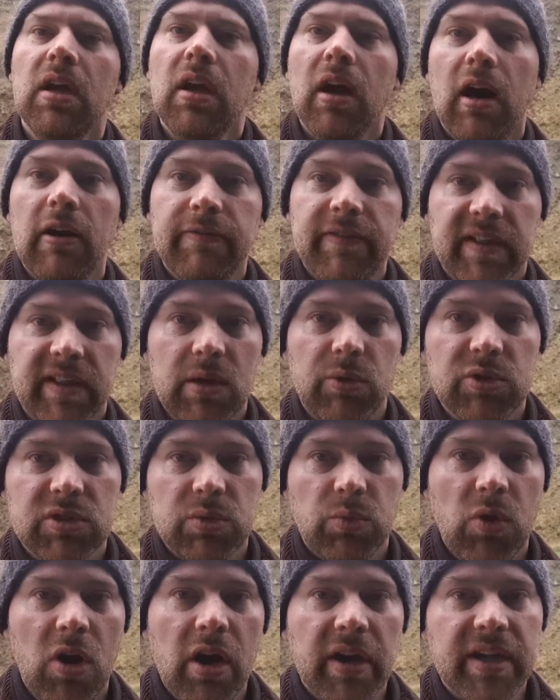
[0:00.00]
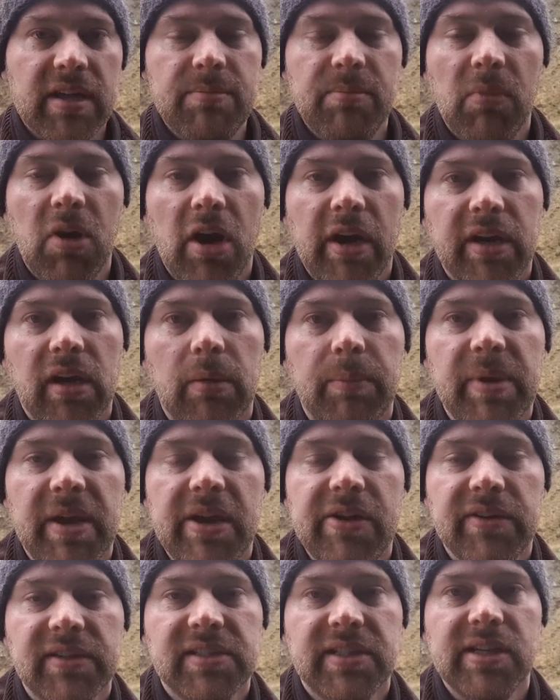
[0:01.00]
I think there was a working mine up here
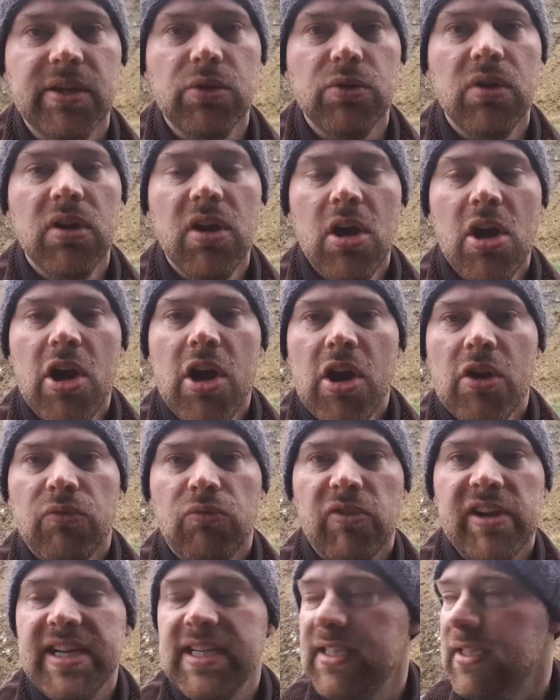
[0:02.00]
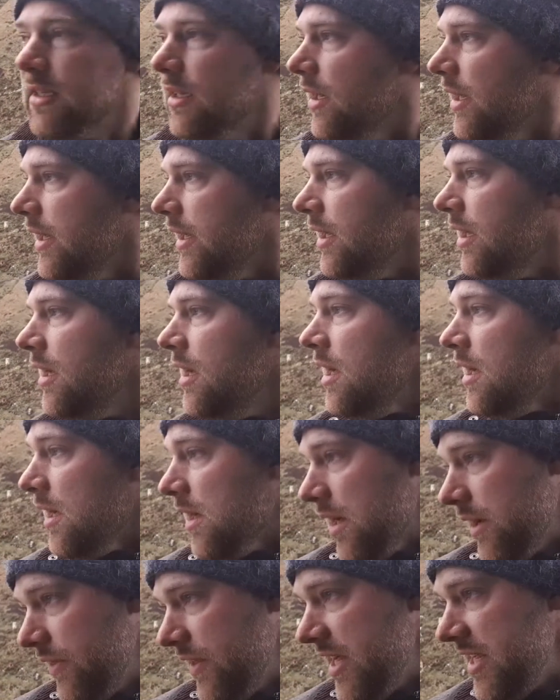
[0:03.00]
until recently.
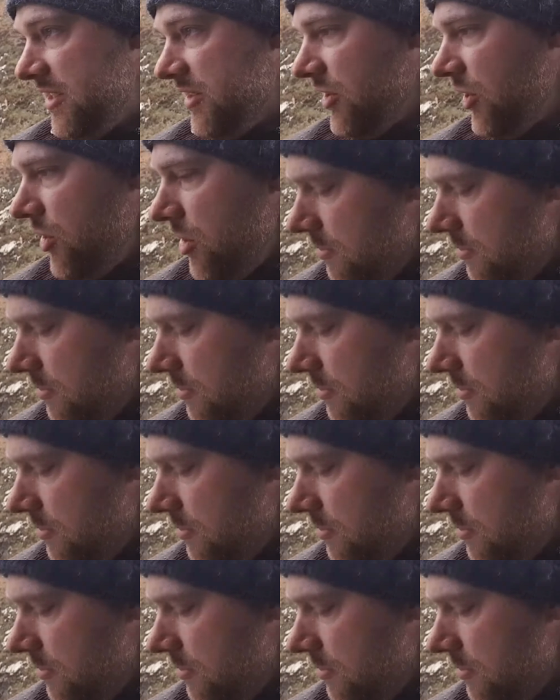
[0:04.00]
And these two